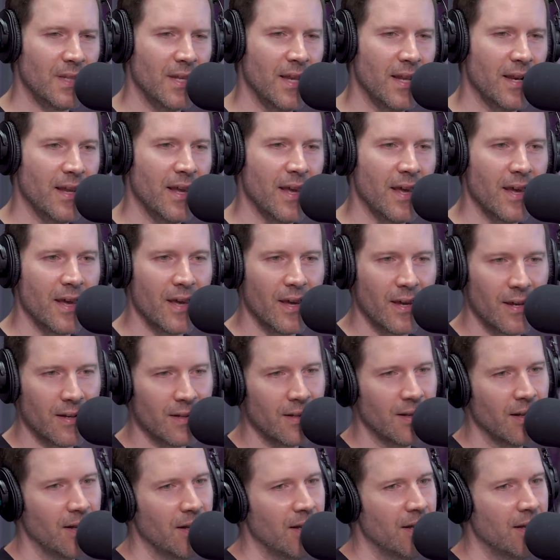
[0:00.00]
and it
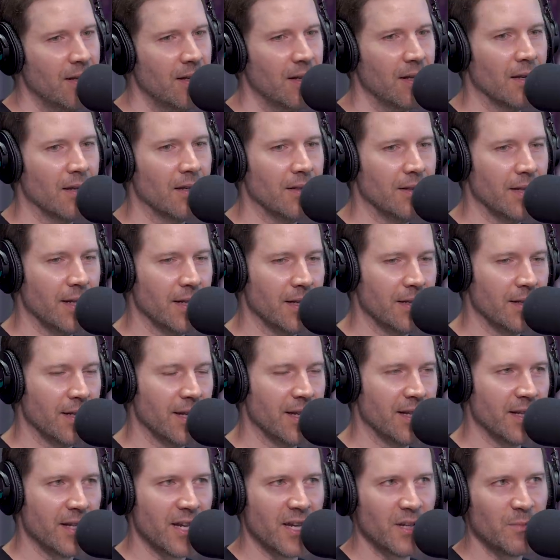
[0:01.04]
had uh,
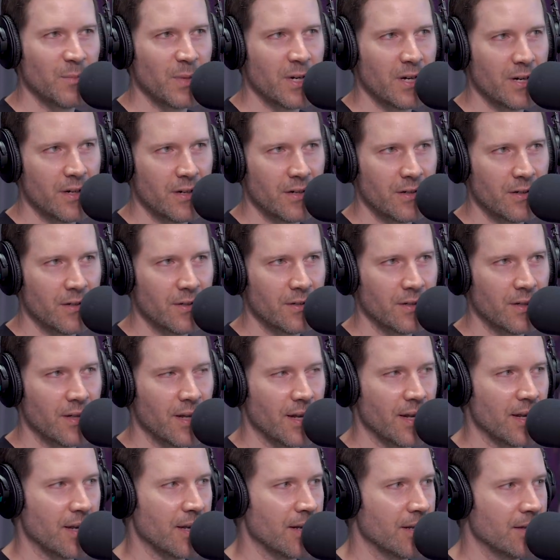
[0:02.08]
Day Nightmares. Mm-hmm. It
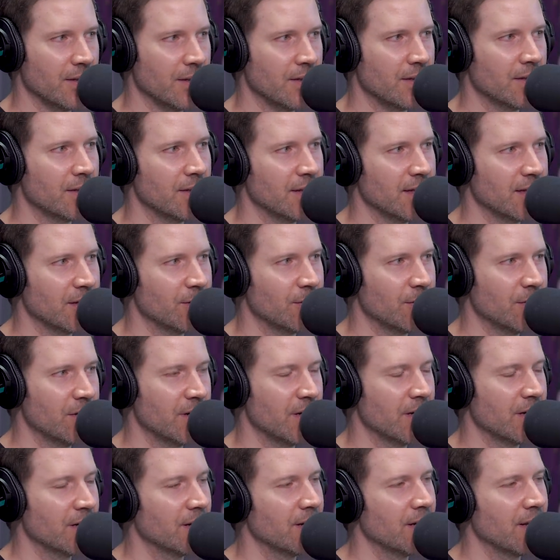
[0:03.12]
had Slick
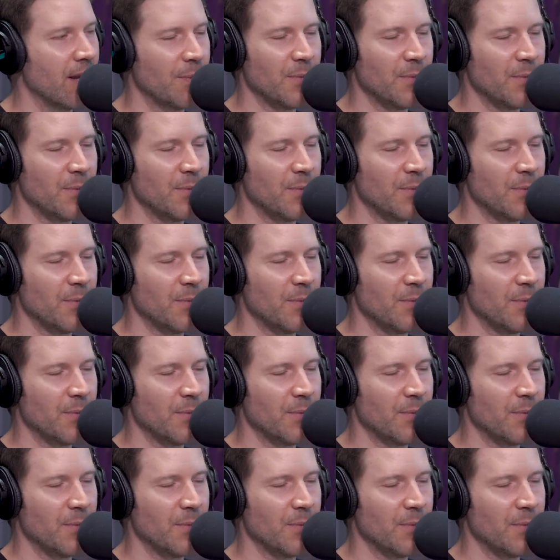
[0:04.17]
Rick.